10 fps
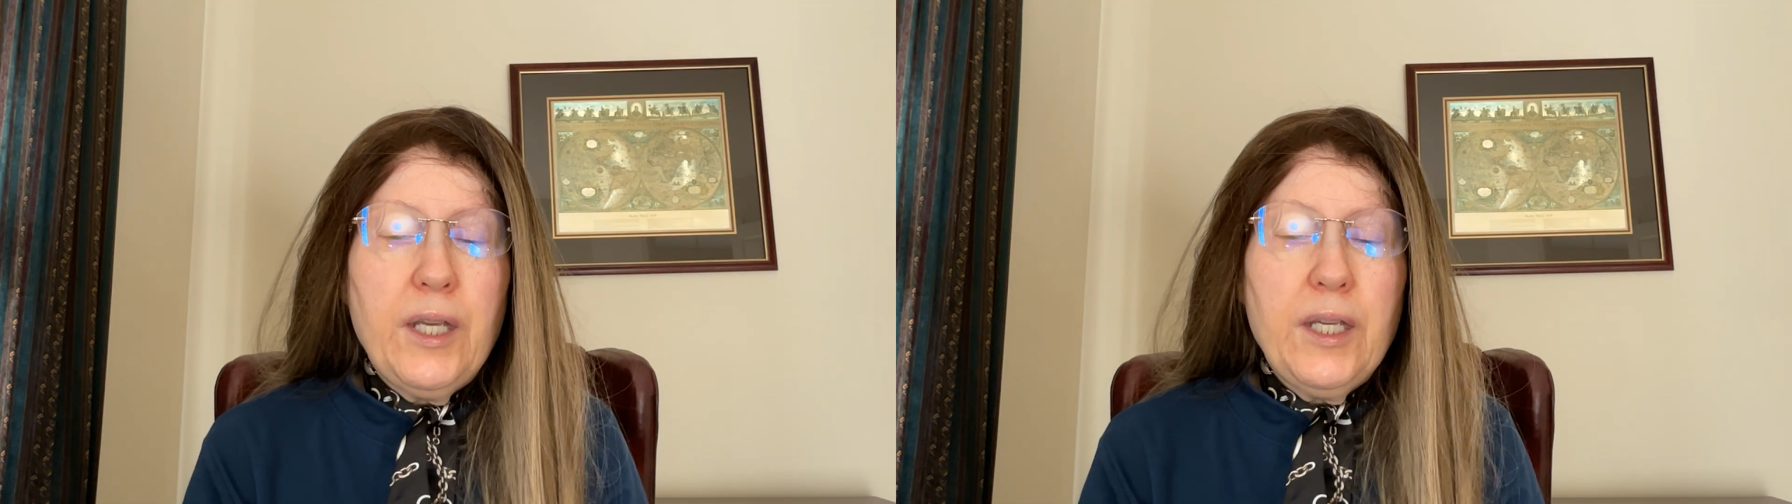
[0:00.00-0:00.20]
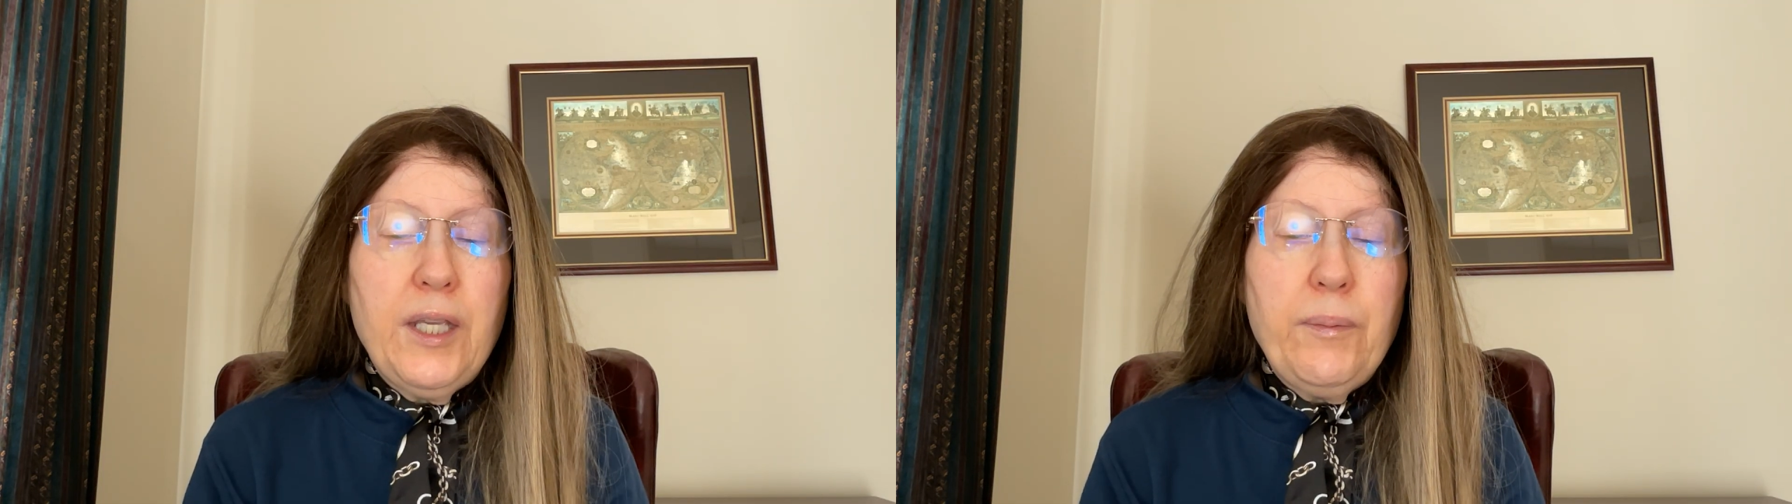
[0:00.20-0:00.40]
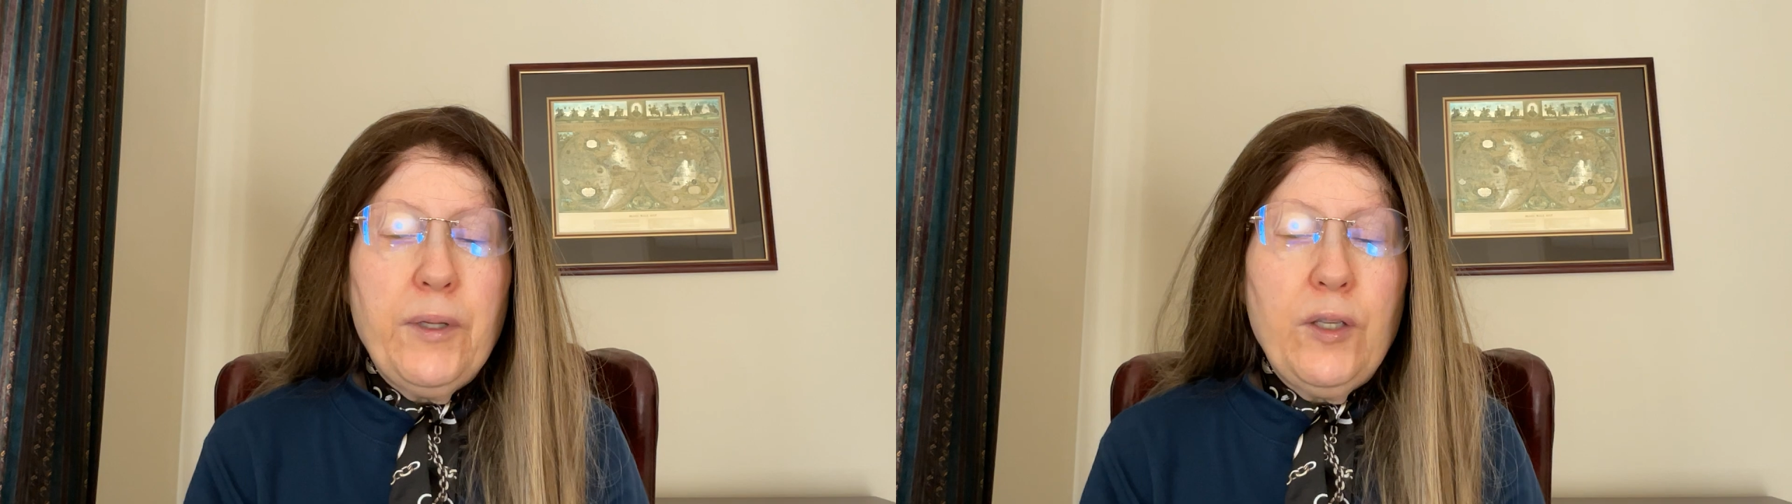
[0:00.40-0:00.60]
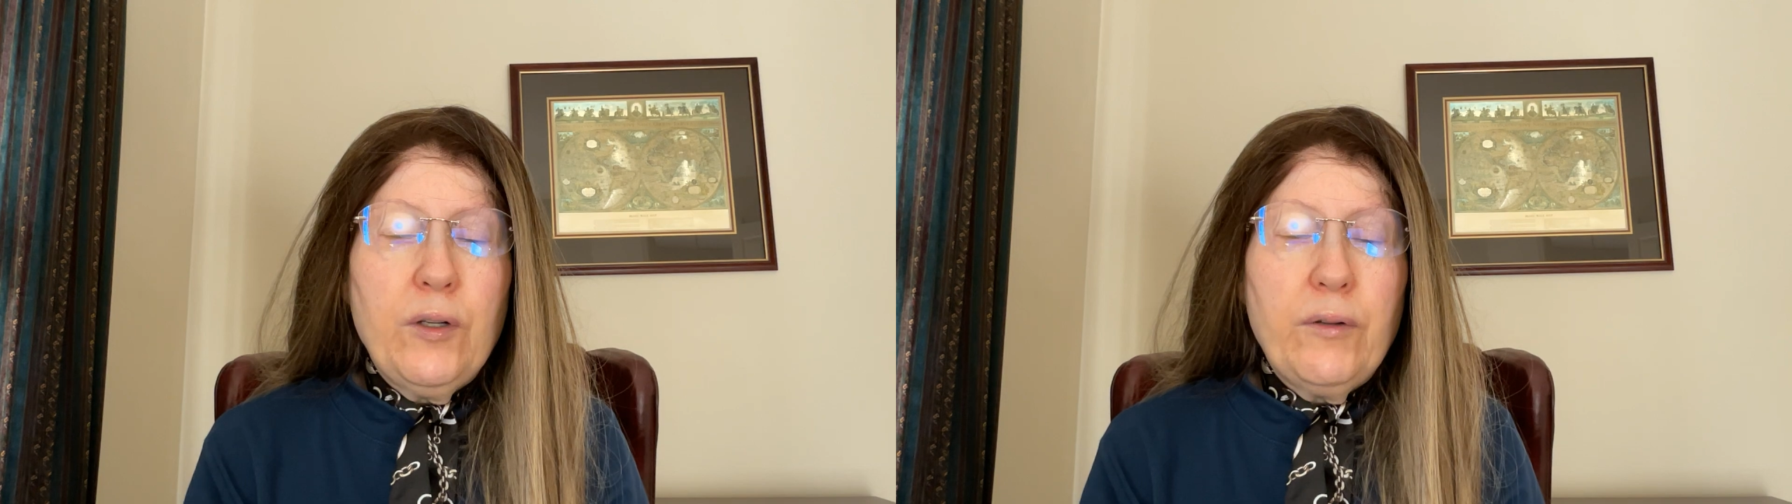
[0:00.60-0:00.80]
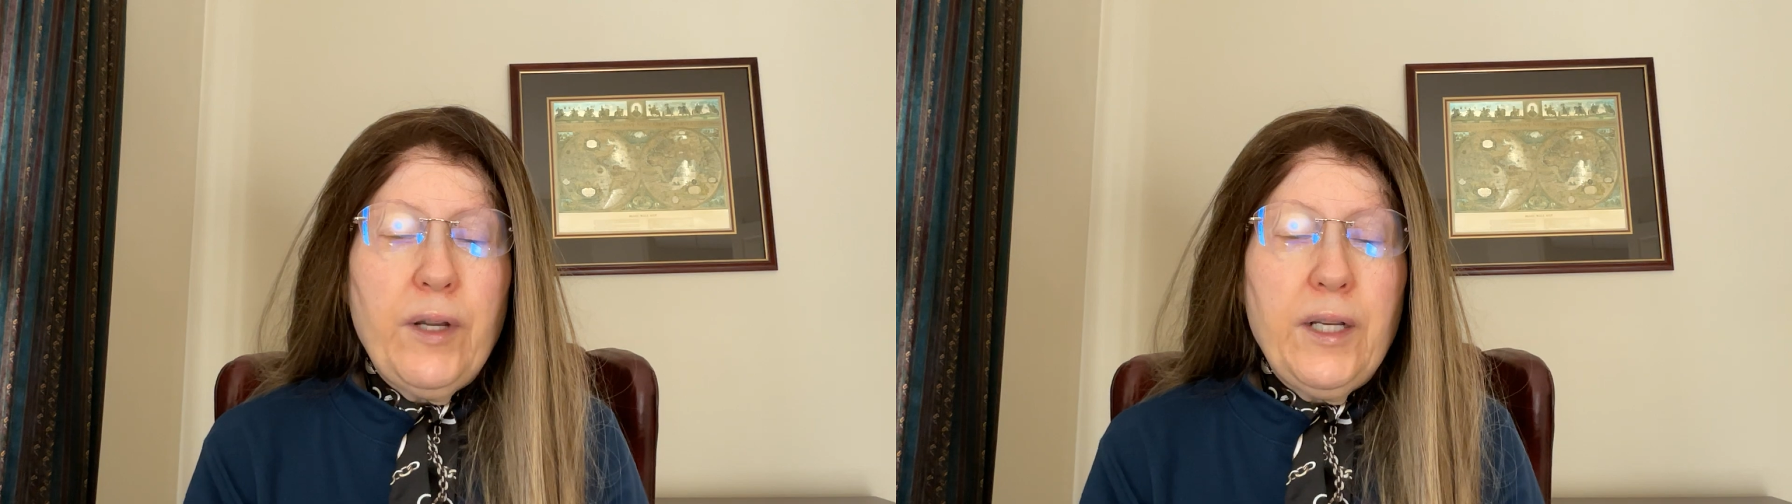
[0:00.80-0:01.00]
Keep it
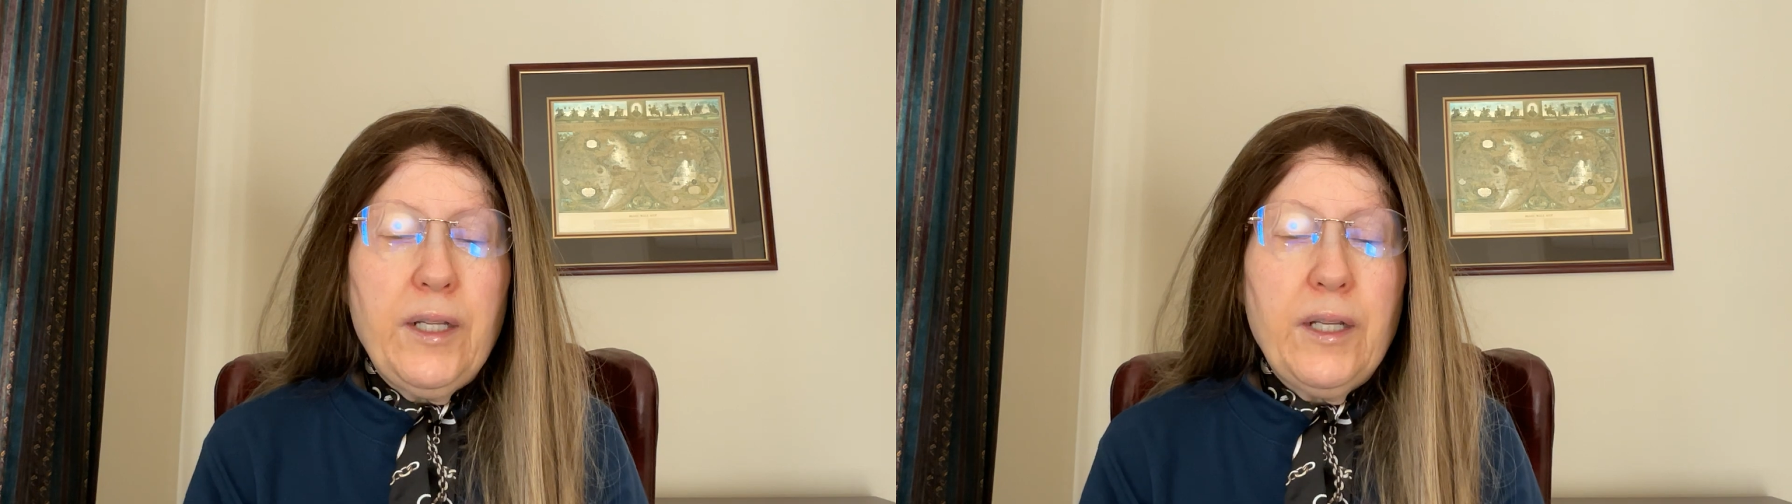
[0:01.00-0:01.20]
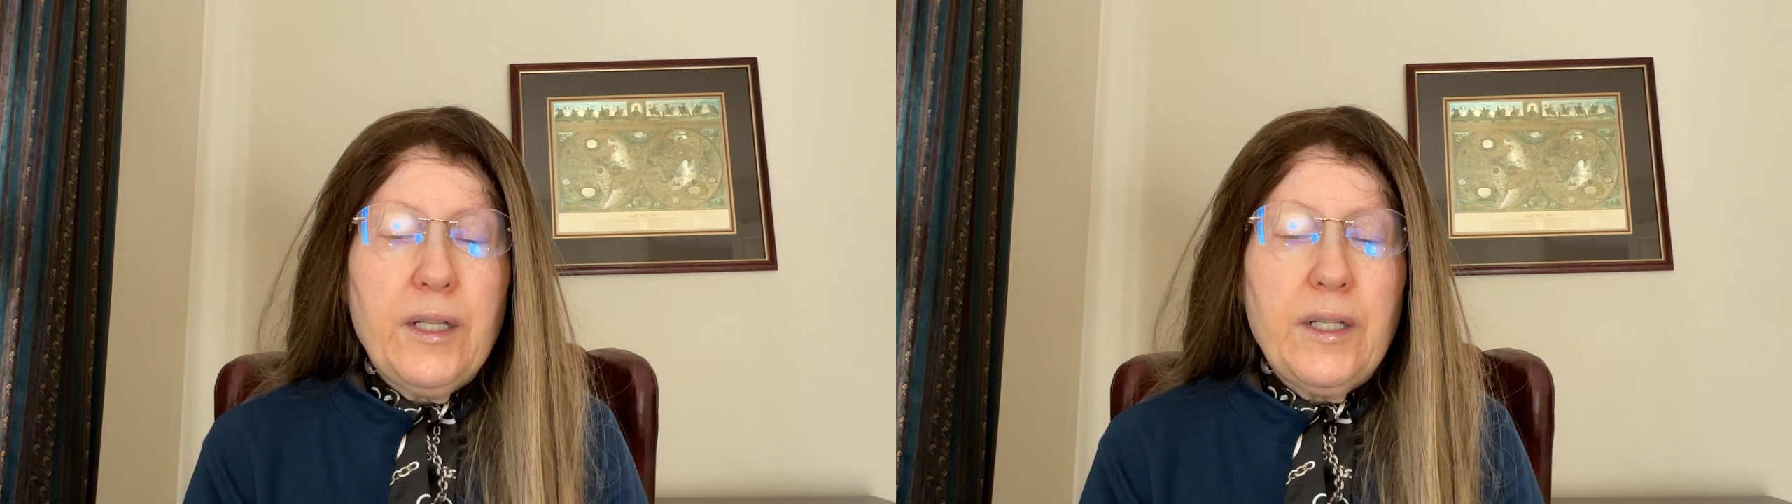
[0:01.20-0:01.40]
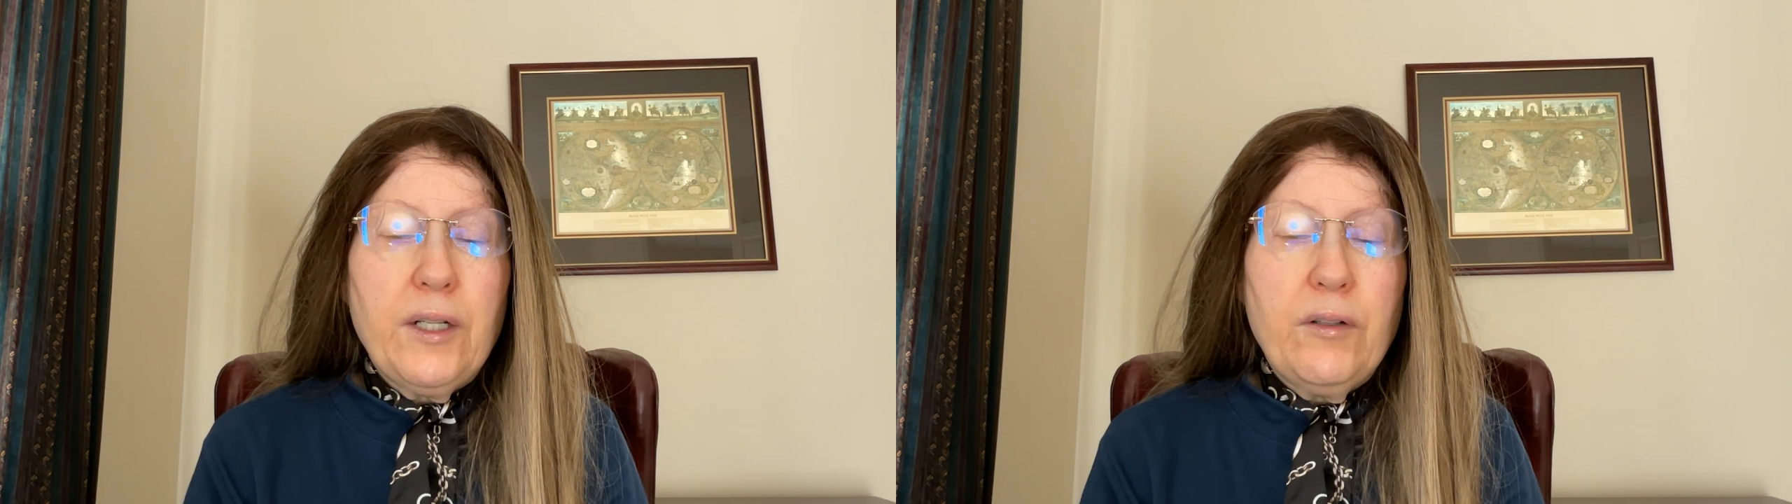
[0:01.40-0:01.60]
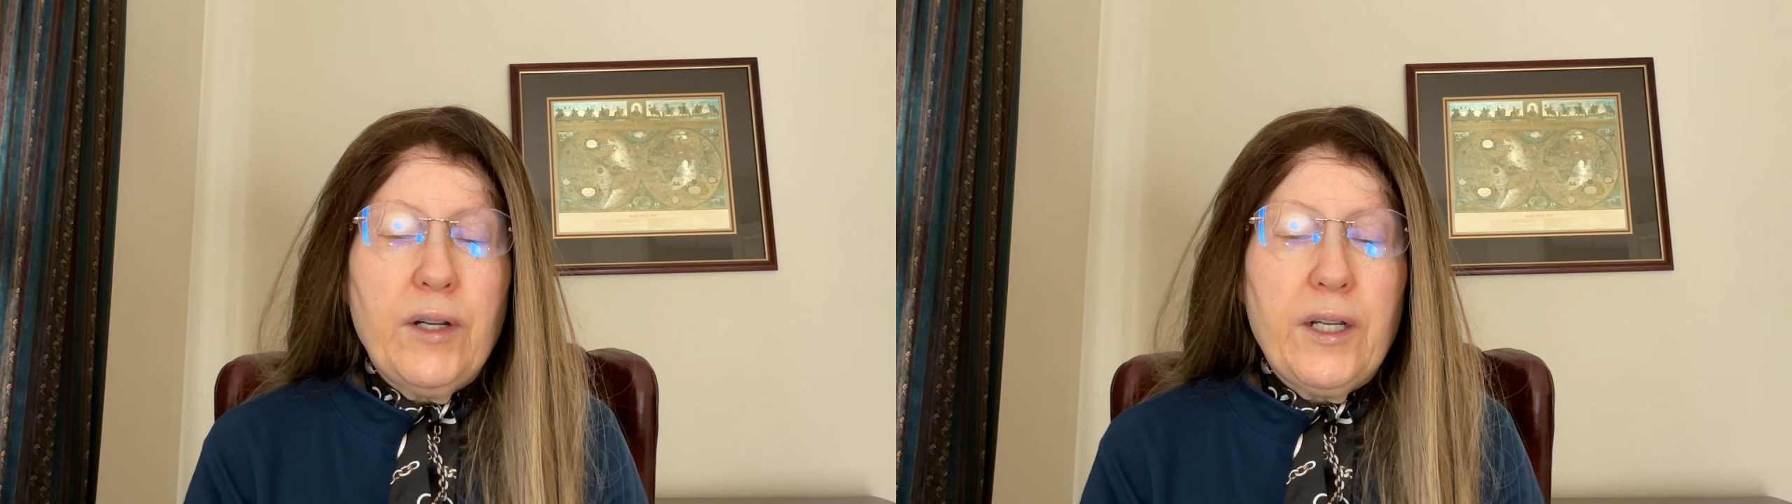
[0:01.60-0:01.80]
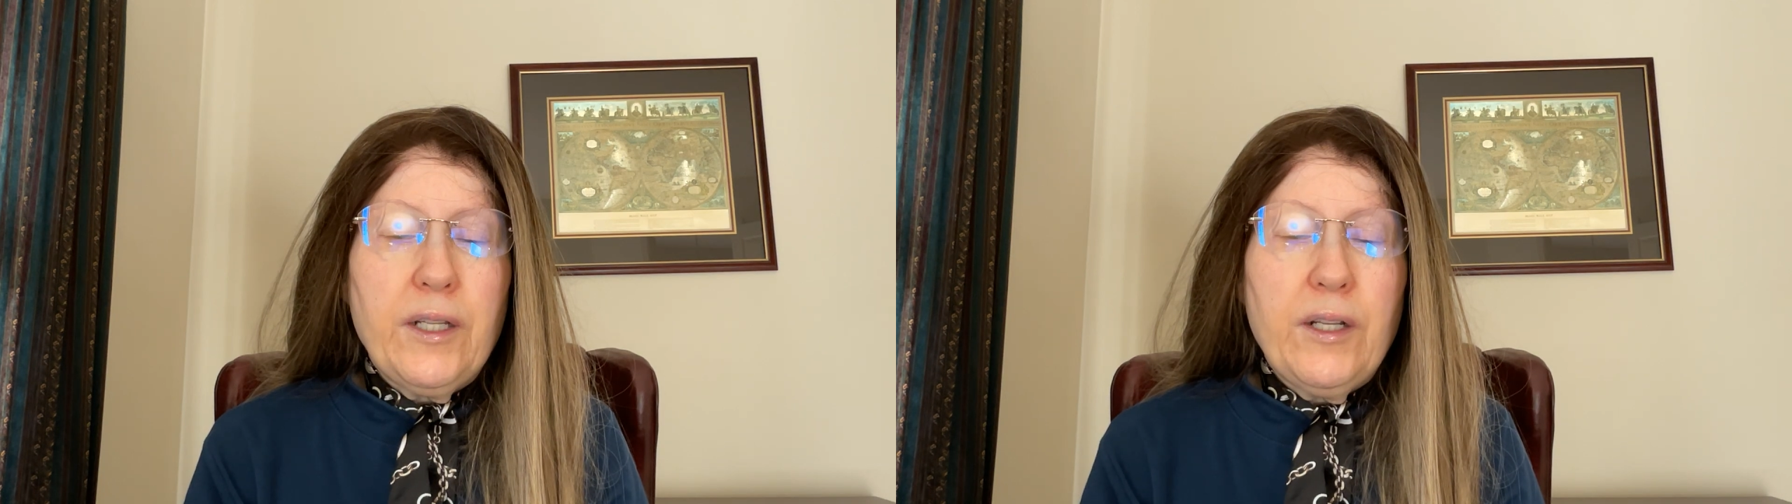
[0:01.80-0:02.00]
curated, not
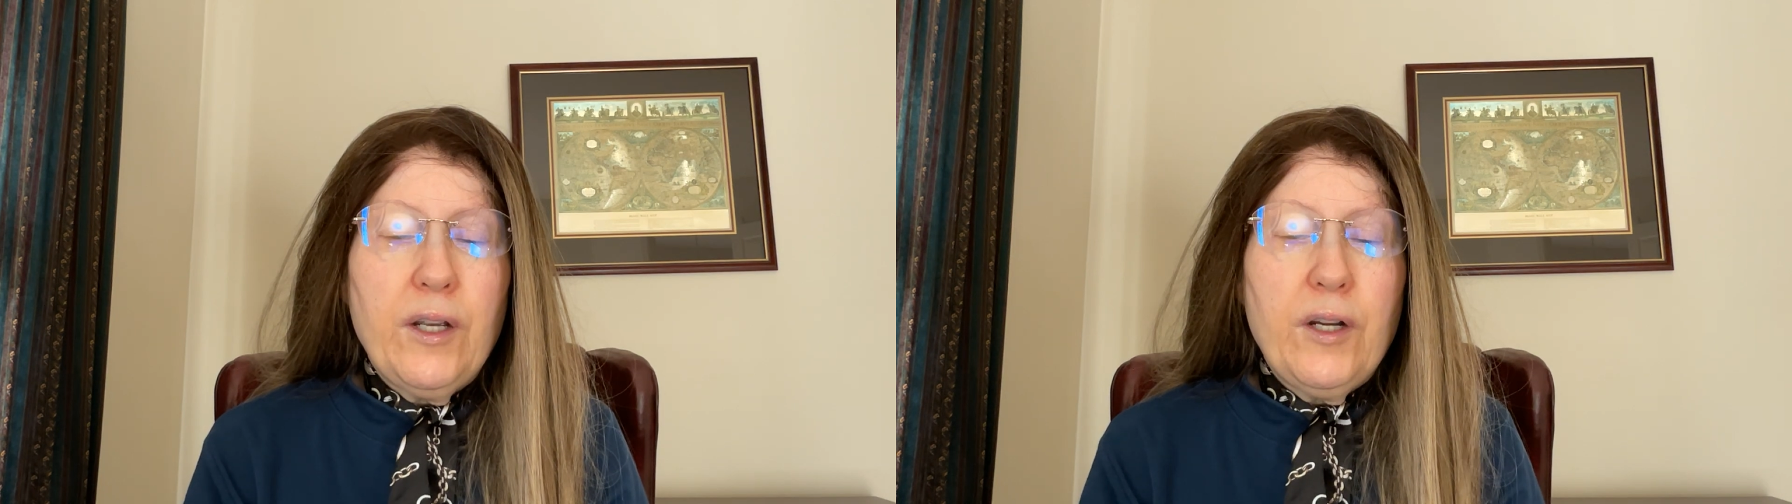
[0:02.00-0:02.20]
crowded,